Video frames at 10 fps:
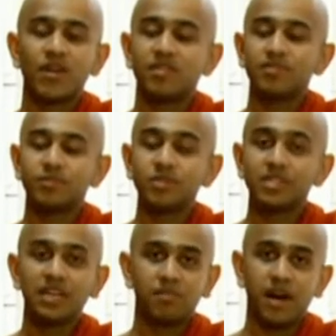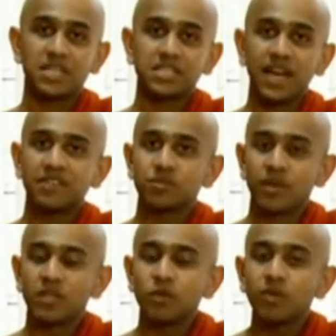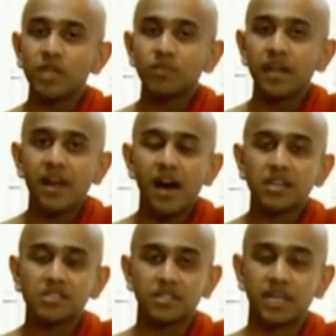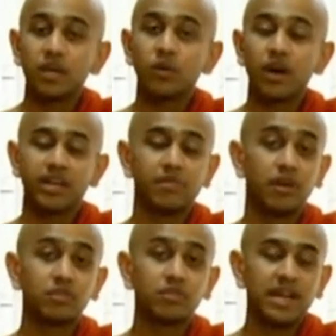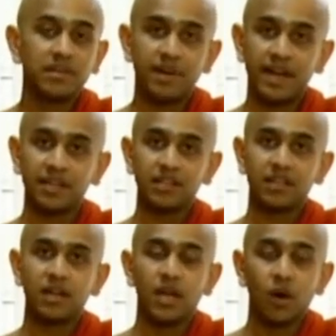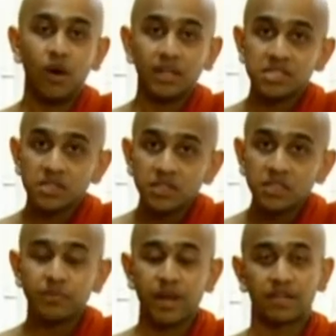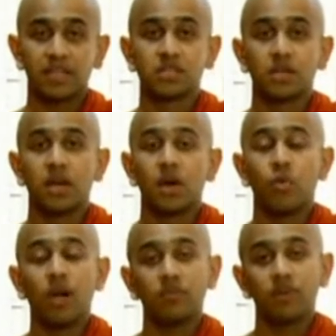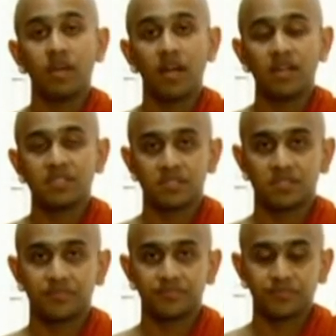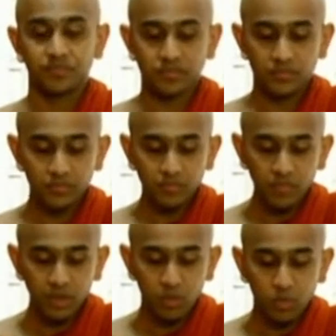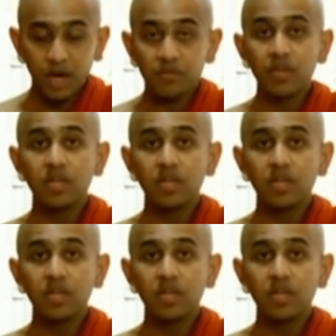our Buddha in past lives went to people and asked, inquired about good and bad. What is good to practice? What will last? What